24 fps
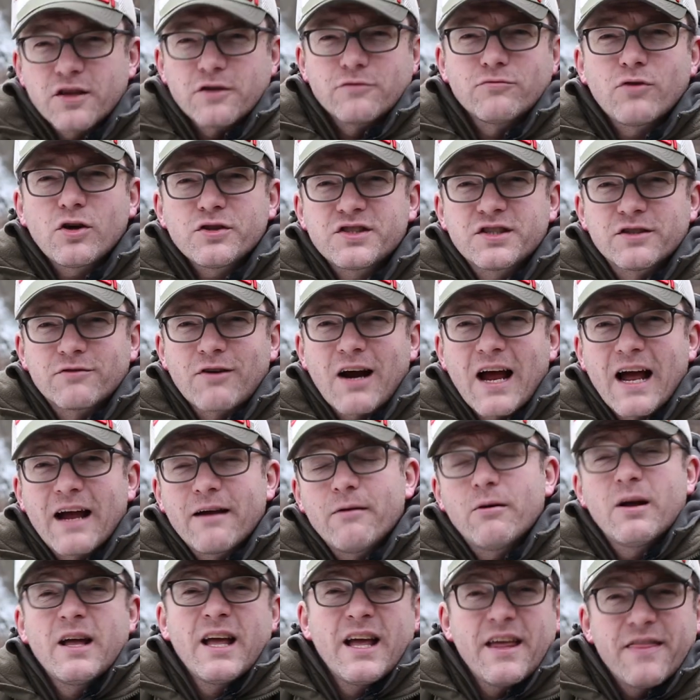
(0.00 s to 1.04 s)
the rods are
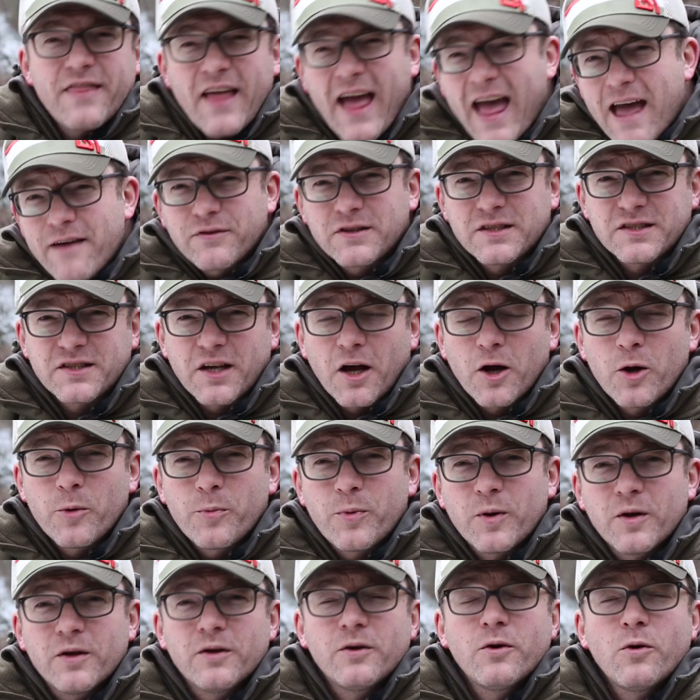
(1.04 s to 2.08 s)
out, the heaven's
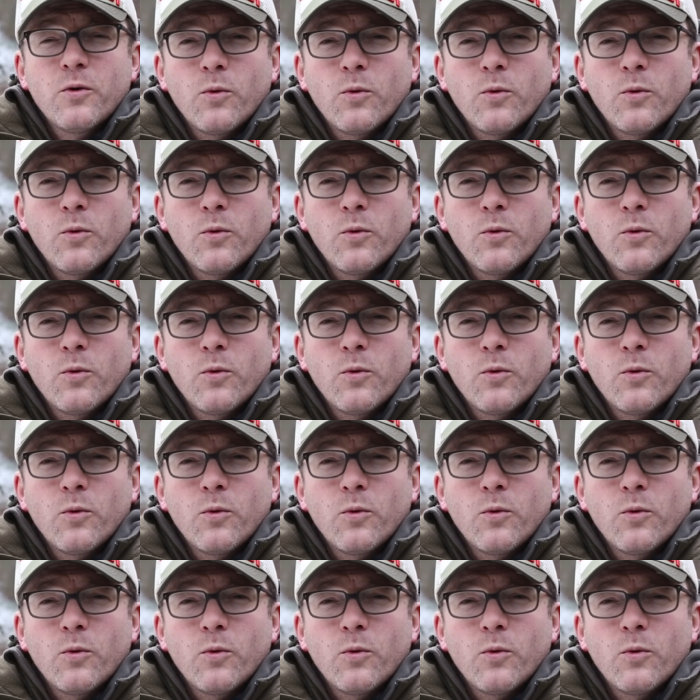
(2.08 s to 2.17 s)
open,